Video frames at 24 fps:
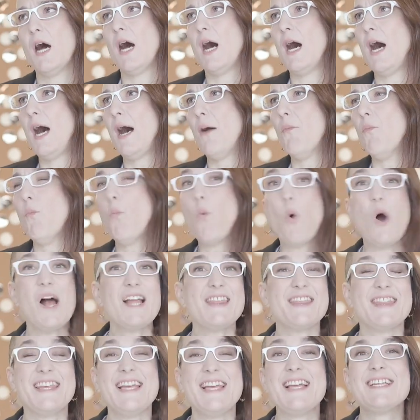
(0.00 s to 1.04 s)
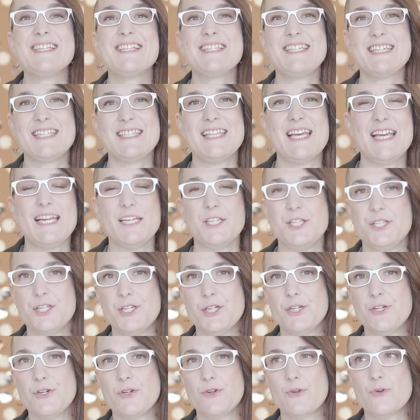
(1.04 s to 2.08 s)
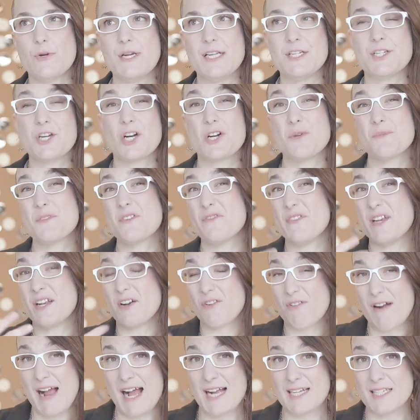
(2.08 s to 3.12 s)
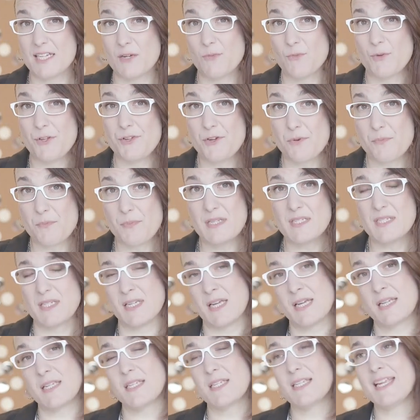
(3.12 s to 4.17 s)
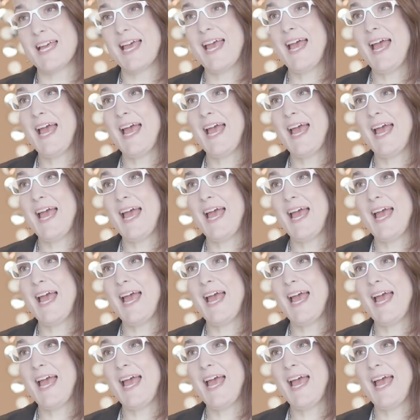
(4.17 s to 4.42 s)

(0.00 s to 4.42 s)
What things did they do in terms of interacting with your business?